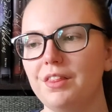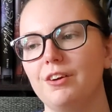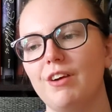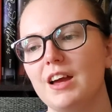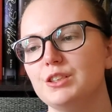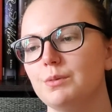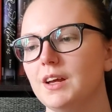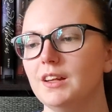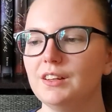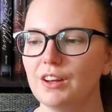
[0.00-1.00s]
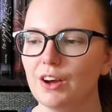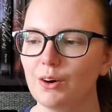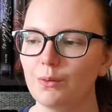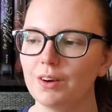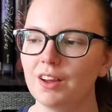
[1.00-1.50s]
The Graduate?
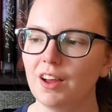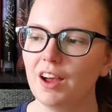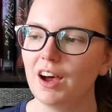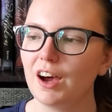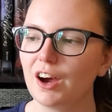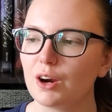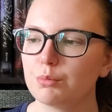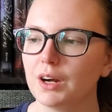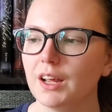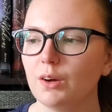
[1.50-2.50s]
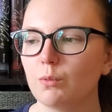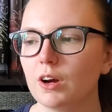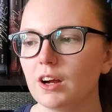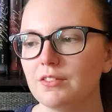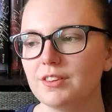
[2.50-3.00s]
No. A Heartbreaking
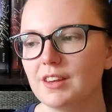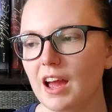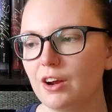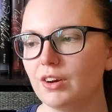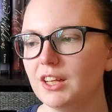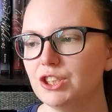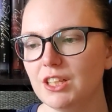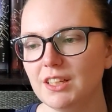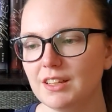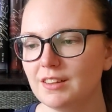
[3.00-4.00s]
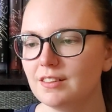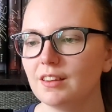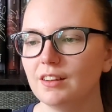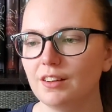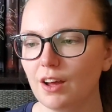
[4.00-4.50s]
Work of Staggering Genius?
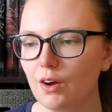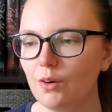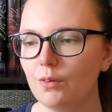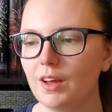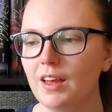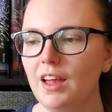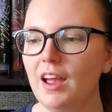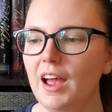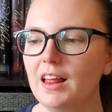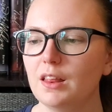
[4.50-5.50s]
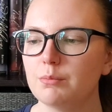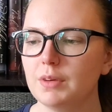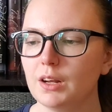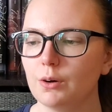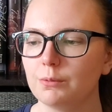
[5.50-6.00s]
No.
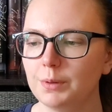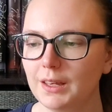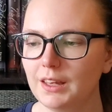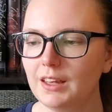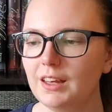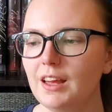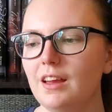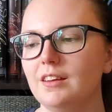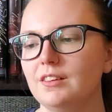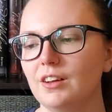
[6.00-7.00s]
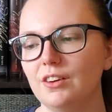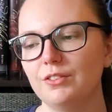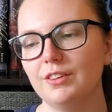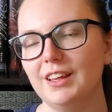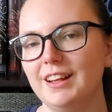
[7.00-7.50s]
LMNOP, a
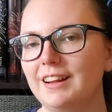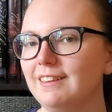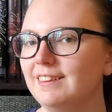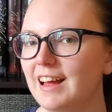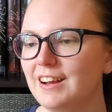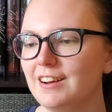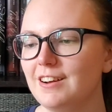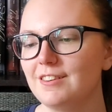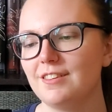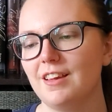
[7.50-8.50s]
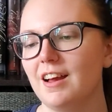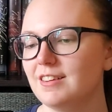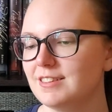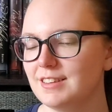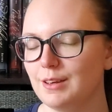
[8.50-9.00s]
novel in letters. I
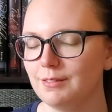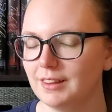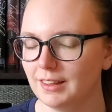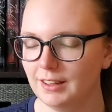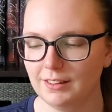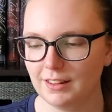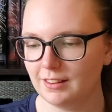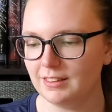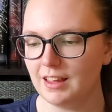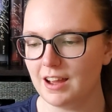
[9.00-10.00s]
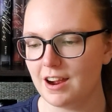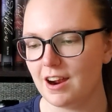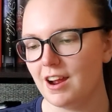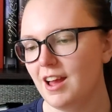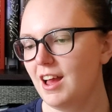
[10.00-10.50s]
see what they did
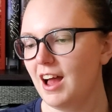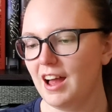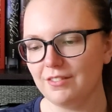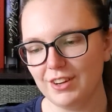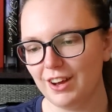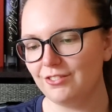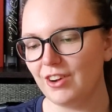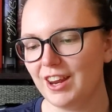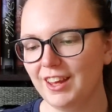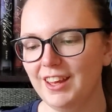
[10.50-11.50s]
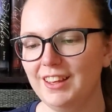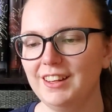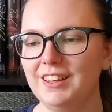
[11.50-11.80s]
there. Have not read it.